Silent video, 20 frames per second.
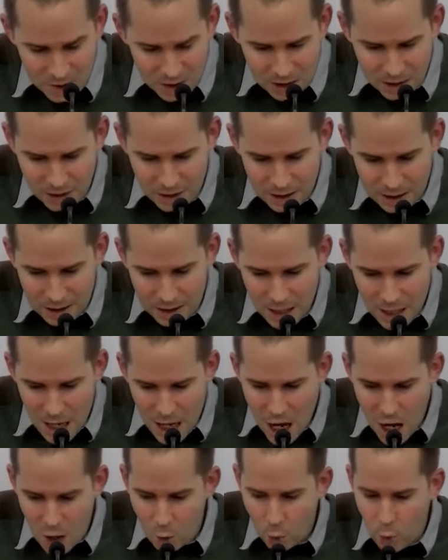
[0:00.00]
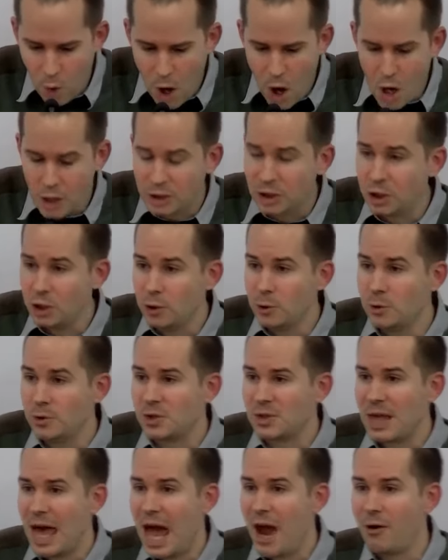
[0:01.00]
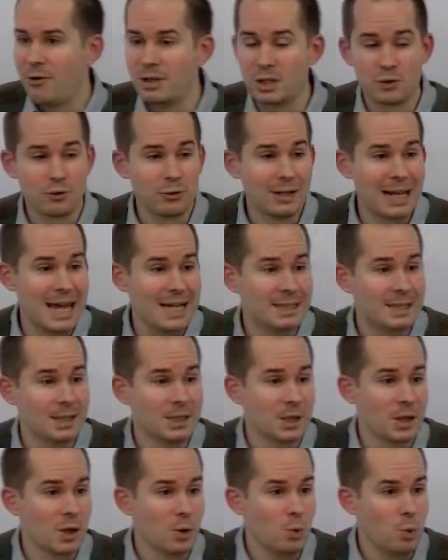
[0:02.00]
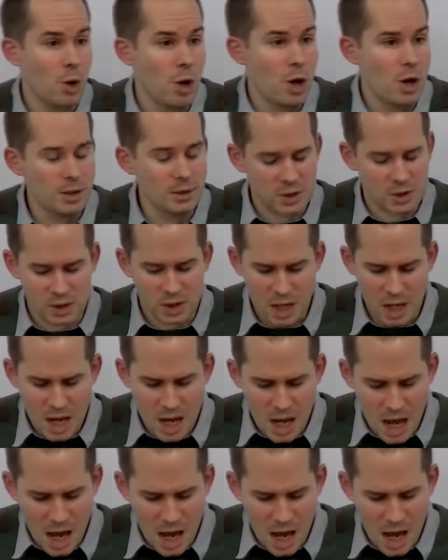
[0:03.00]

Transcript: and the word used there is related to the words